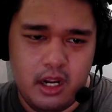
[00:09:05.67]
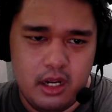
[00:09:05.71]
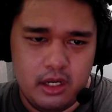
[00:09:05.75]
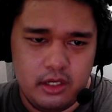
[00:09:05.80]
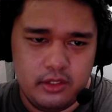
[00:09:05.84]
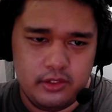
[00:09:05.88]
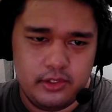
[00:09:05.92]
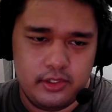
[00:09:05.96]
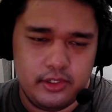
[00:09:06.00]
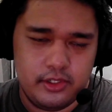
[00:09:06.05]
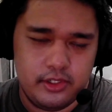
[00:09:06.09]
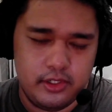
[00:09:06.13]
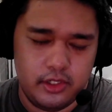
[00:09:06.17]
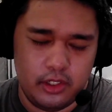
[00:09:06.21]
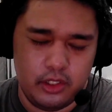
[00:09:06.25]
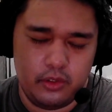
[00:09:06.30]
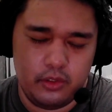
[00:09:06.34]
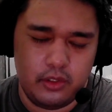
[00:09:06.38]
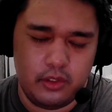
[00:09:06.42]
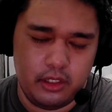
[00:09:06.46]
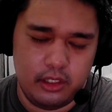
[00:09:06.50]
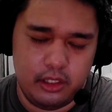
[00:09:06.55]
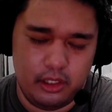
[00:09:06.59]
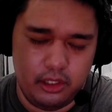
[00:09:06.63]

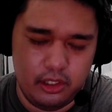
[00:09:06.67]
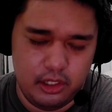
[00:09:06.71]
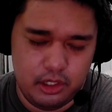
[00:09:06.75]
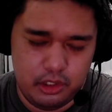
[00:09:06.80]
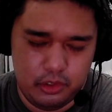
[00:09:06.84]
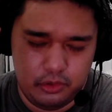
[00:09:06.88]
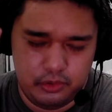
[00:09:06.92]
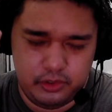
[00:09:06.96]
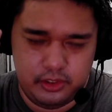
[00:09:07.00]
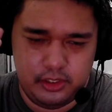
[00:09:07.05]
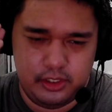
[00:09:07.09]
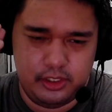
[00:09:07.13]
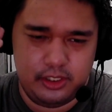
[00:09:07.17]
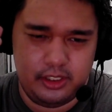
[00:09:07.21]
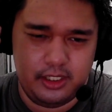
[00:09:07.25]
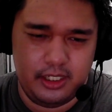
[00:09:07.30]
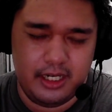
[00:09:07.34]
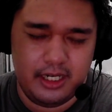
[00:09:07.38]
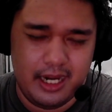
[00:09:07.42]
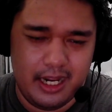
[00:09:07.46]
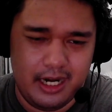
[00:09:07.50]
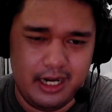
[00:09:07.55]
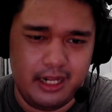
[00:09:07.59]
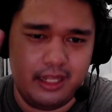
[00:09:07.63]
So close to
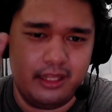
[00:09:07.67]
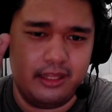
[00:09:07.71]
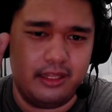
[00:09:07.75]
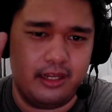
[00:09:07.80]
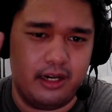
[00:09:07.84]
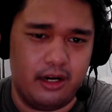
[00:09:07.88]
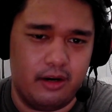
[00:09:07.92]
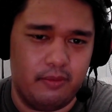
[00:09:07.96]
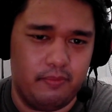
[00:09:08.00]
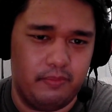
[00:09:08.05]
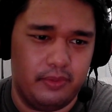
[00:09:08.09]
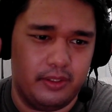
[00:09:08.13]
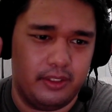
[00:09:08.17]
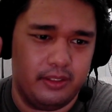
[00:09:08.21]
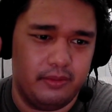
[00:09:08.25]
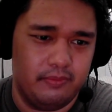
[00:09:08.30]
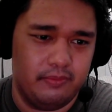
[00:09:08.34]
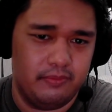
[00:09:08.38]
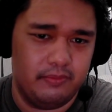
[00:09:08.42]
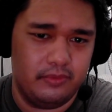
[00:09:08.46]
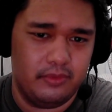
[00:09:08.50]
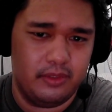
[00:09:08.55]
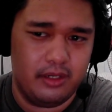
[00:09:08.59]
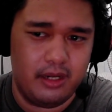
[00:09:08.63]
getting there, but
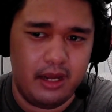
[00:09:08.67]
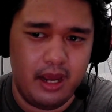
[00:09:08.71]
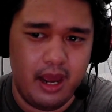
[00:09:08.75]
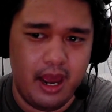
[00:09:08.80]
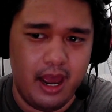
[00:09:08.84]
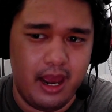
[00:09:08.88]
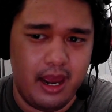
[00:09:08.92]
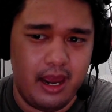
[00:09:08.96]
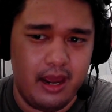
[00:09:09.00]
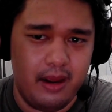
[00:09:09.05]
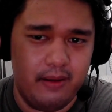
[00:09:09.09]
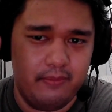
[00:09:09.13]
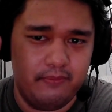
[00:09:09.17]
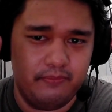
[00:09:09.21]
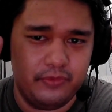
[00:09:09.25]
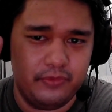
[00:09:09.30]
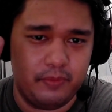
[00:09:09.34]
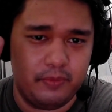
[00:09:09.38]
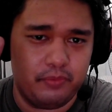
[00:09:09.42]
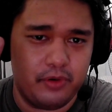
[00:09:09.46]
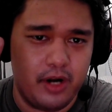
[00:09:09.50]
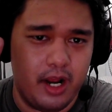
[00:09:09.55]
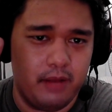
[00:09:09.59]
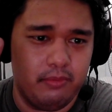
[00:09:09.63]

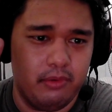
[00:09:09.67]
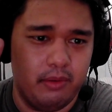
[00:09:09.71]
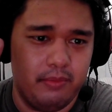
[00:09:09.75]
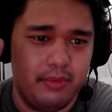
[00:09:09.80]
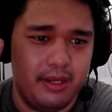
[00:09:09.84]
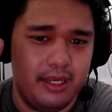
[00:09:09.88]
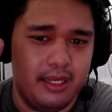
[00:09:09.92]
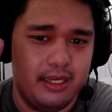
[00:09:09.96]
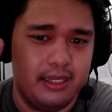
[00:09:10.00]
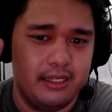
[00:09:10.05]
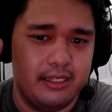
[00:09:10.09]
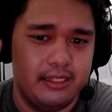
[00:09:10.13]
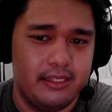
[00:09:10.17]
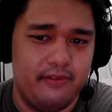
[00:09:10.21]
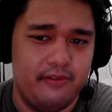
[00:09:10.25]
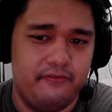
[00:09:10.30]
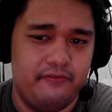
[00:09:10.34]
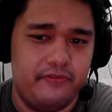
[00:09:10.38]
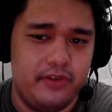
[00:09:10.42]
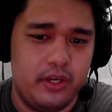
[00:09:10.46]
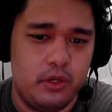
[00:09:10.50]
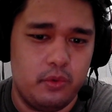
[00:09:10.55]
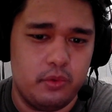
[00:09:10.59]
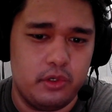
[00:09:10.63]
the problem is the
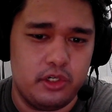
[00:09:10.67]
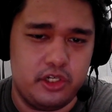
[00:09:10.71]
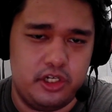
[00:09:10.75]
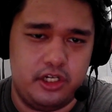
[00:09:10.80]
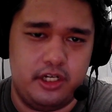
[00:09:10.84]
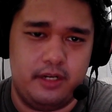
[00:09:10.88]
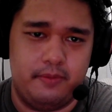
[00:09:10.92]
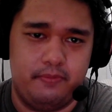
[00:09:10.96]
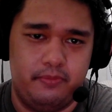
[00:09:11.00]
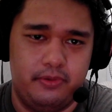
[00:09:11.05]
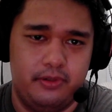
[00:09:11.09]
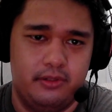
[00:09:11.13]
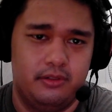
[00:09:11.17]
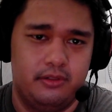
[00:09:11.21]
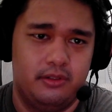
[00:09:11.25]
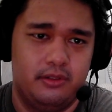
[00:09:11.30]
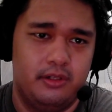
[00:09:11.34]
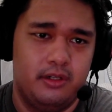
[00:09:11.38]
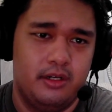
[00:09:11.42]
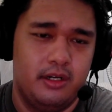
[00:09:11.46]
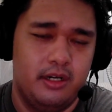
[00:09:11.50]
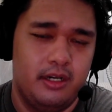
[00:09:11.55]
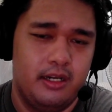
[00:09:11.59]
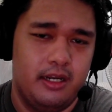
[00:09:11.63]
viewership
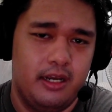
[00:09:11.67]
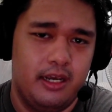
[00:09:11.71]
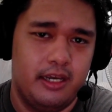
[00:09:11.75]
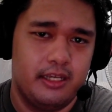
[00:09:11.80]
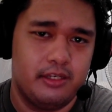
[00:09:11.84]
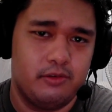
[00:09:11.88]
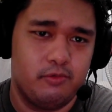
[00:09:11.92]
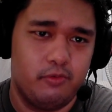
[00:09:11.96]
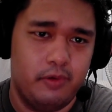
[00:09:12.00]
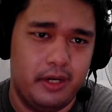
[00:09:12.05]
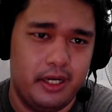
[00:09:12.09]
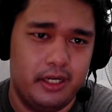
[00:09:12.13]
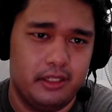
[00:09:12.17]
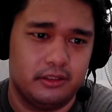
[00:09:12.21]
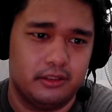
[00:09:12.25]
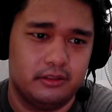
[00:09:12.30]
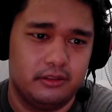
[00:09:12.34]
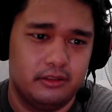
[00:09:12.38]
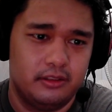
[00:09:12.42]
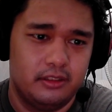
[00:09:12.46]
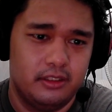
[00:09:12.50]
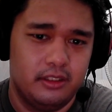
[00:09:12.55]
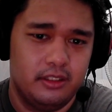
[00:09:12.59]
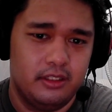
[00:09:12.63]
as
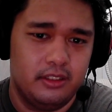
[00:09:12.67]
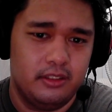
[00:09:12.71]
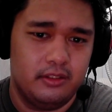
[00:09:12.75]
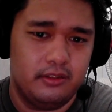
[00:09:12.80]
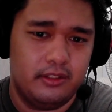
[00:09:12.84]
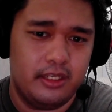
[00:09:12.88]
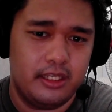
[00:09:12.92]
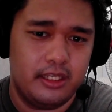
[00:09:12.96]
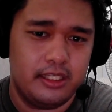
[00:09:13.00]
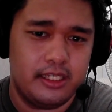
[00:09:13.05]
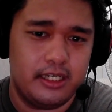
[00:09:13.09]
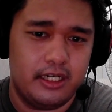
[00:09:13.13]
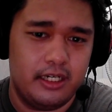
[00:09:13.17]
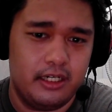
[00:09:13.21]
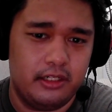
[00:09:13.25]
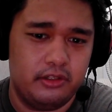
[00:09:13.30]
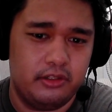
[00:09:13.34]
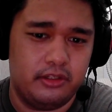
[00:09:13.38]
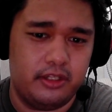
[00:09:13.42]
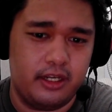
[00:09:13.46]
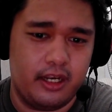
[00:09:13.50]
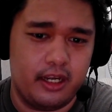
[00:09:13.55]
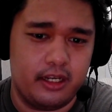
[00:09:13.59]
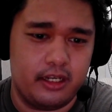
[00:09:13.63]
well. That's another
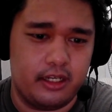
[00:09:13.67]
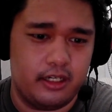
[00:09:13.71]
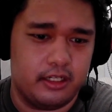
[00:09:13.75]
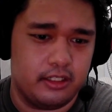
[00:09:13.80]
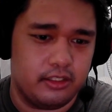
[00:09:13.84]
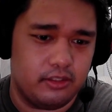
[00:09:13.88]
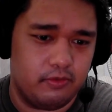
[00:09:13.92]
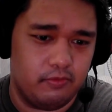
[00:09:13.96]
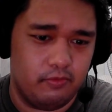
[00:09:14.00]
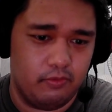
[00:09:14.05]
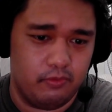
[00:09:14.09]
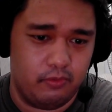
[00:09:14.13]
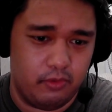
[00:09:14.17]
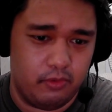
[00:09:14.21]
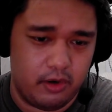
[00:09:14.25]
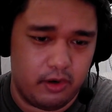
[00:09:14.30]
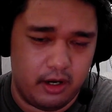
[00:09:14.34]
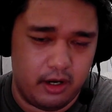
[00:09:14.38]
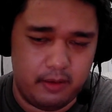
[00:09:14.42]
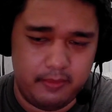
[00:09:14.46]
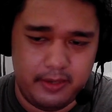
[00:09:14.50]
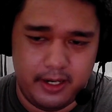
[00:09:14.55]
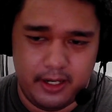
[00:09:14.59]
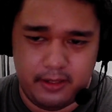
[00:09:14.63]
thing I gotta
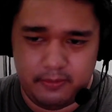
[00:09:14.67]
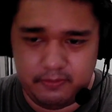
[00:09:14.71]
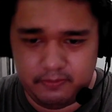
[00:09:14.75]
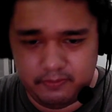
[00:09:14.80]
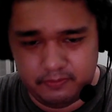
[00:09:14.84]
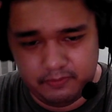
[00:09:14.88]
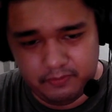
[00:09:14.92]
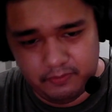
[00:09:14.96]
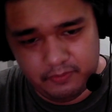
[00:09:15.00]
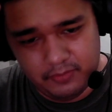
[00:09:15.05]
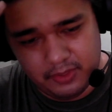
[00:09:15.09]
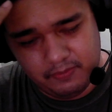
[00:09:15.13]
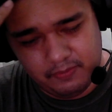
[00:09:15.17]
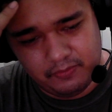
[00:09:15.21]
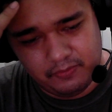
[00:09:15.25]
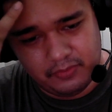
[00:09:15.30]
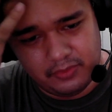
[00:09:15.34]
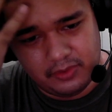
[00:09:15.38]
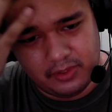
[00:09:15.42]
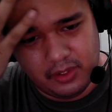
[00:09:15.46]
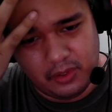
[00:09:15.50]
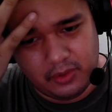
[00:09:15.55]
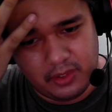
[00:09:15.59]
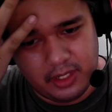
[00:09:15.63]
worry about. But
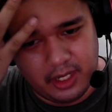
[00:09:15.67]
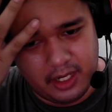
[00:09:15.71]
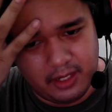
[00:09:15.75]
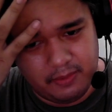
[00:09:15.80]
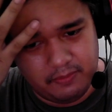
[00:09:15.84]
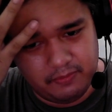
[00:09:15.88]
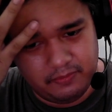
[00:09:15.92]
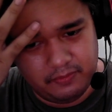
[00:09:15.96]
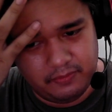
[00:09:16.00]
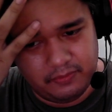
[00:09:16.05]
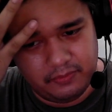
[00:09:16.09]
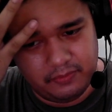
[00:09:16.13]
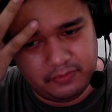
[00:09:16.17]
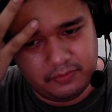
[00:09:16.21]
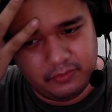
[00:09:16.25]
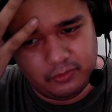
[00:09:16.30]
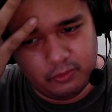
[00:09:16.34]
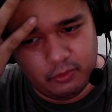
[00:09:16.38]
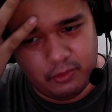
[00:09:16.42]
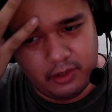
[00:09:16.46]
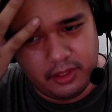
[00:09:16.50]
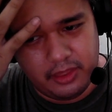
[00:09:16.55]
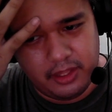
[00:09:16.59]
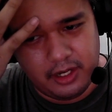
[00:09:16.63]
okay,
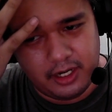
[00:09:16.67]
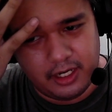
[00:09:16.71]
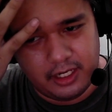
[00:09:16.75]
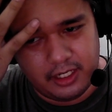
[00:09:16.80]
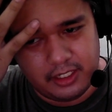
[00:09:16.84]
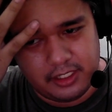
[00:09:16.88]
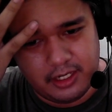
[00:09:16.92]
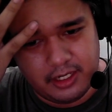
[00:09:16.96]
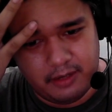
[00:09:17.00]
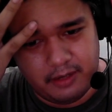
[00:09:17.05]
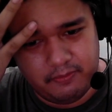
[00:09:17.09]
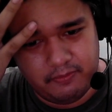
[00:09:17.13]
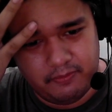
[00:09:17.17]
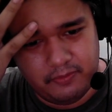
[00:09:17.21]
one thing at a time.